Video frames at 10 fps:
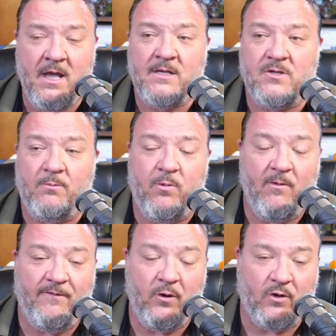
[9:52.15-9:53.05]
So
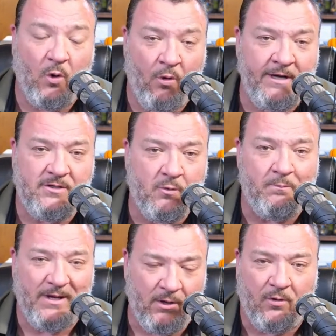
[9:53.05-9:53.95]
if you're going to
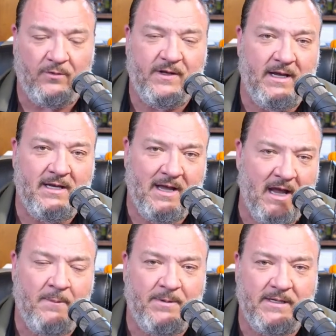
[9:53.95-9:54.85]
build a
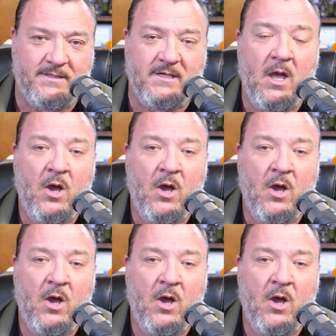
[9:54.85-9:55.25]
campus,